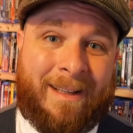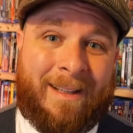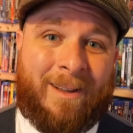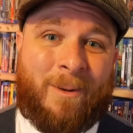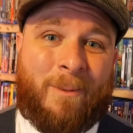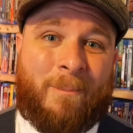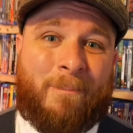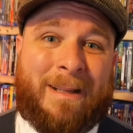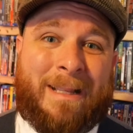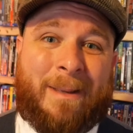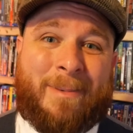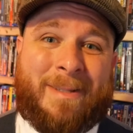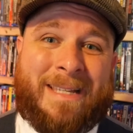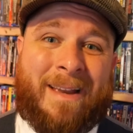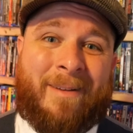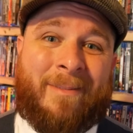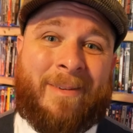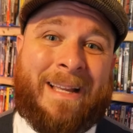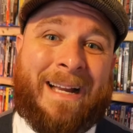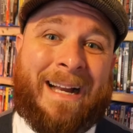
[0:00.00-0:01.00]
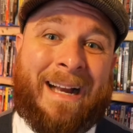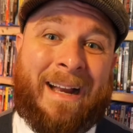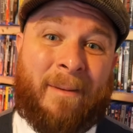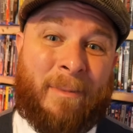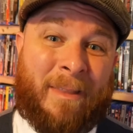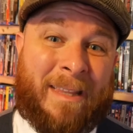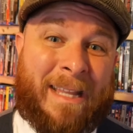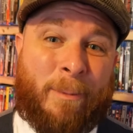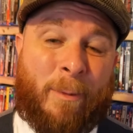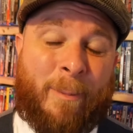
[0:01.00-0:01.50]
hello, my name is Kevin, I am
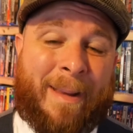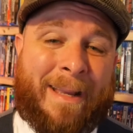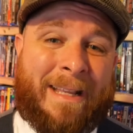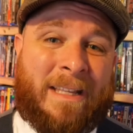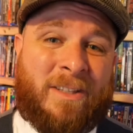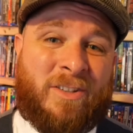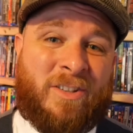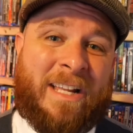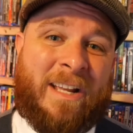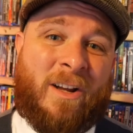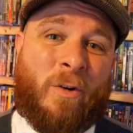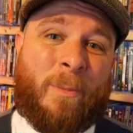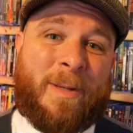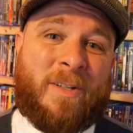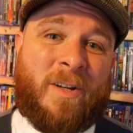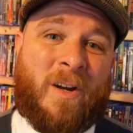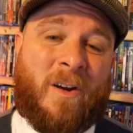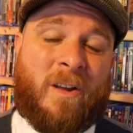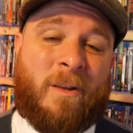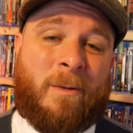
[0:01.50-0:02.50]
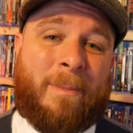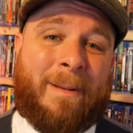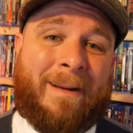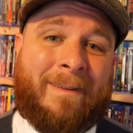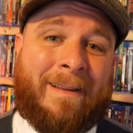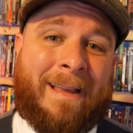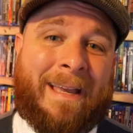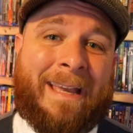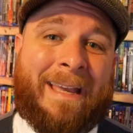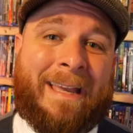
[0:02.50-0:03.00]
the Dapper Man, and today I'm going to be talking
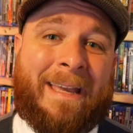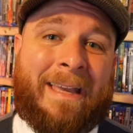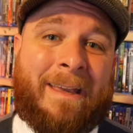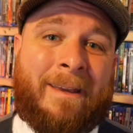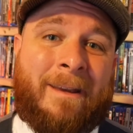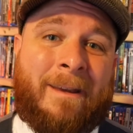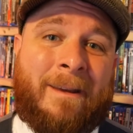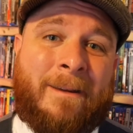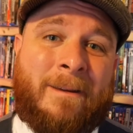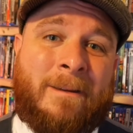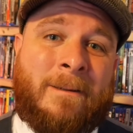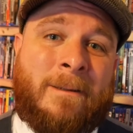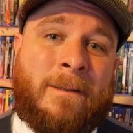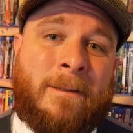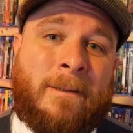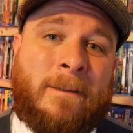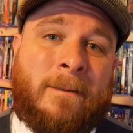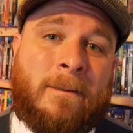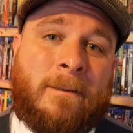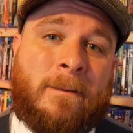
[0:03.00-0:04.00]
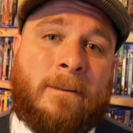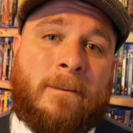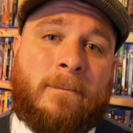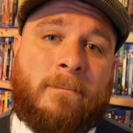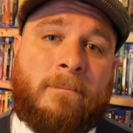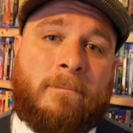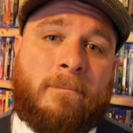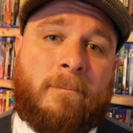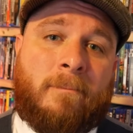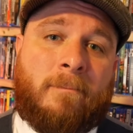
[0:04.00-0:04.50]
about a
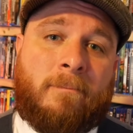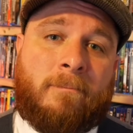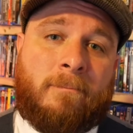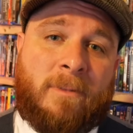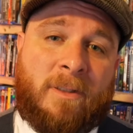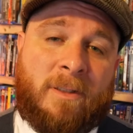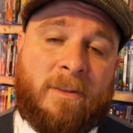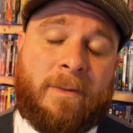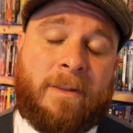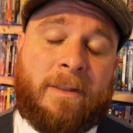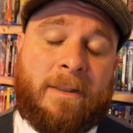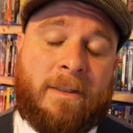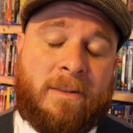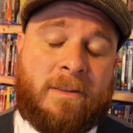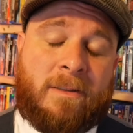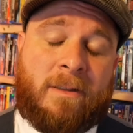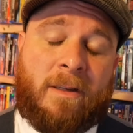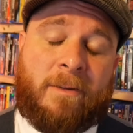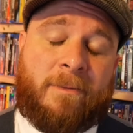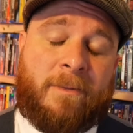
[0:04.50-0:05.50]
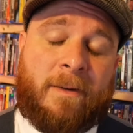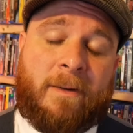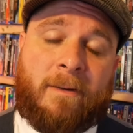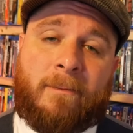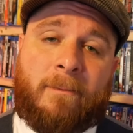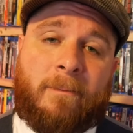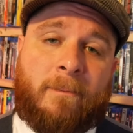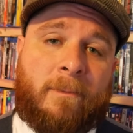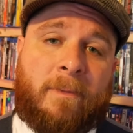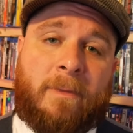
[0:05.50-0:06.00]
movie, it's a
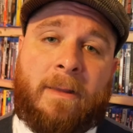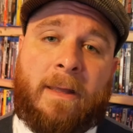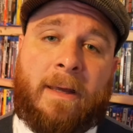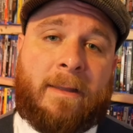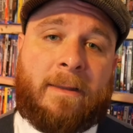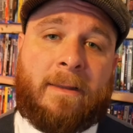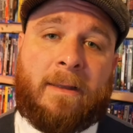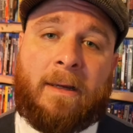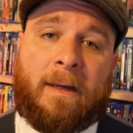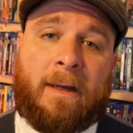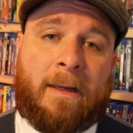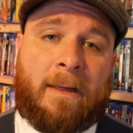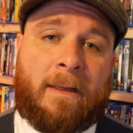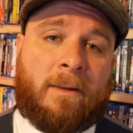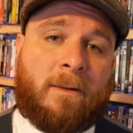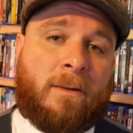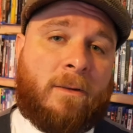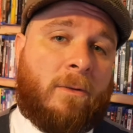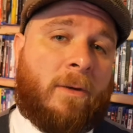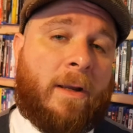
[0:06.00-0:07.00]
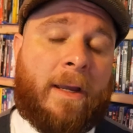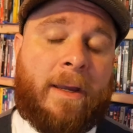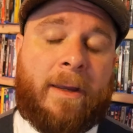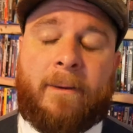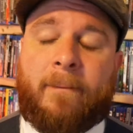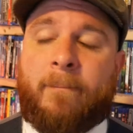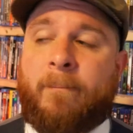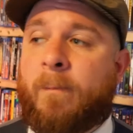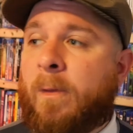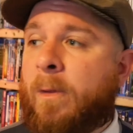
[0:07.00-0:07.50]
film that I, is okay.
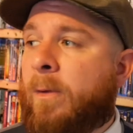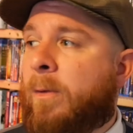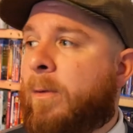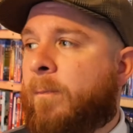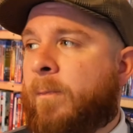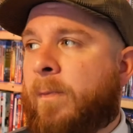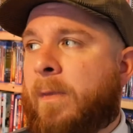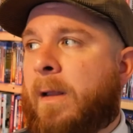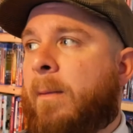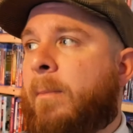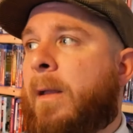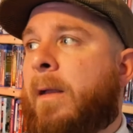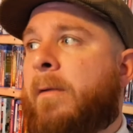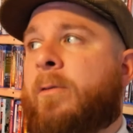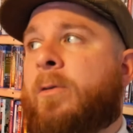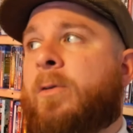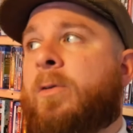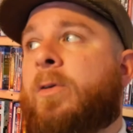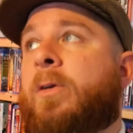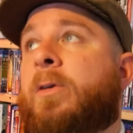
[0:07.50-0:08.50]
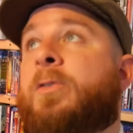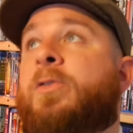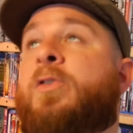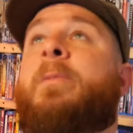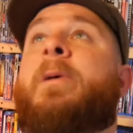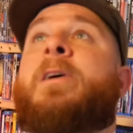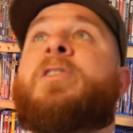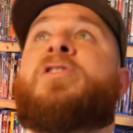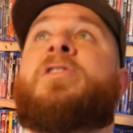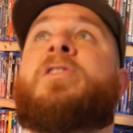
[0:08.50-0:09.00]
I'm not even going to go too
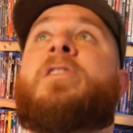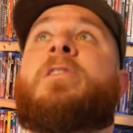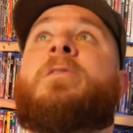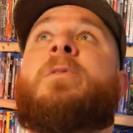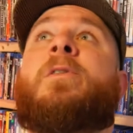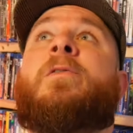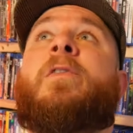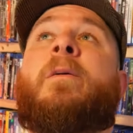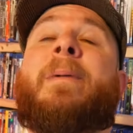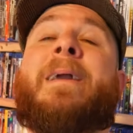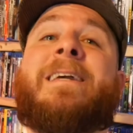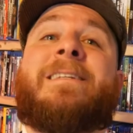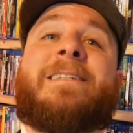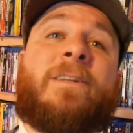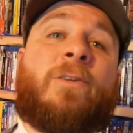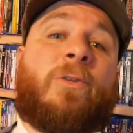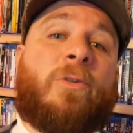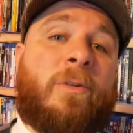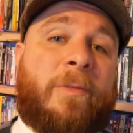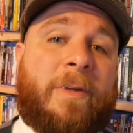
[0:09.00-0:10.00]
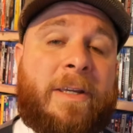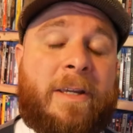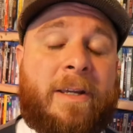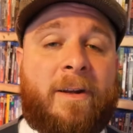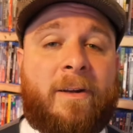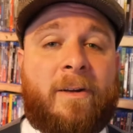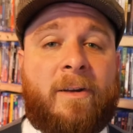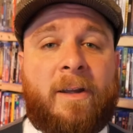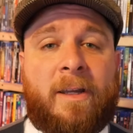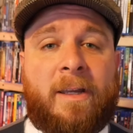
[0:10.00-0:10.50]
much into this movie because I don't even
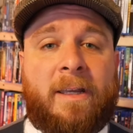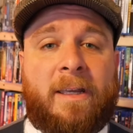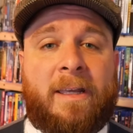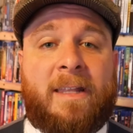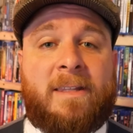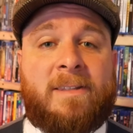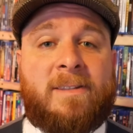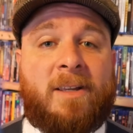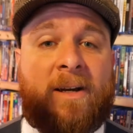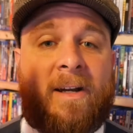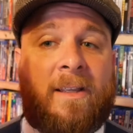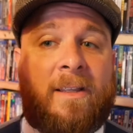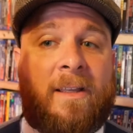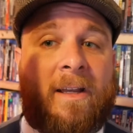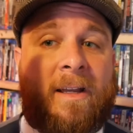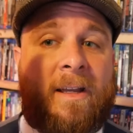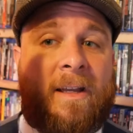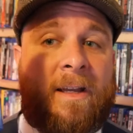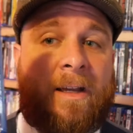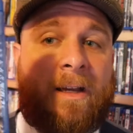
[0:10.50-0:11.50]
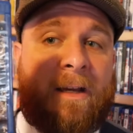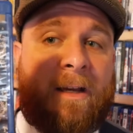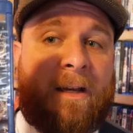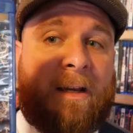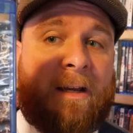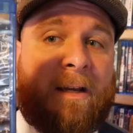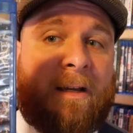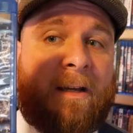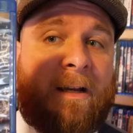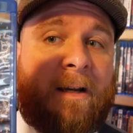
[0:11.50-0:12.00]
care. It's called
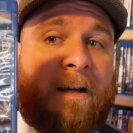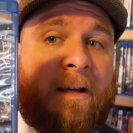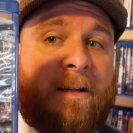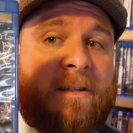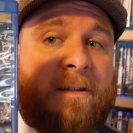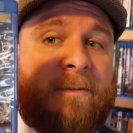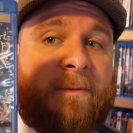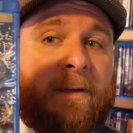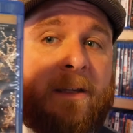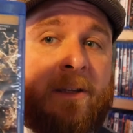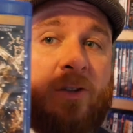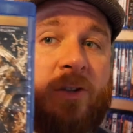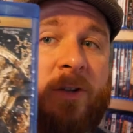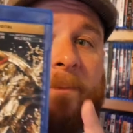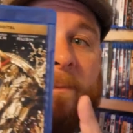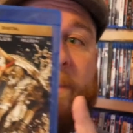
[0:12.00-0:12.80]
Gods of Egypt.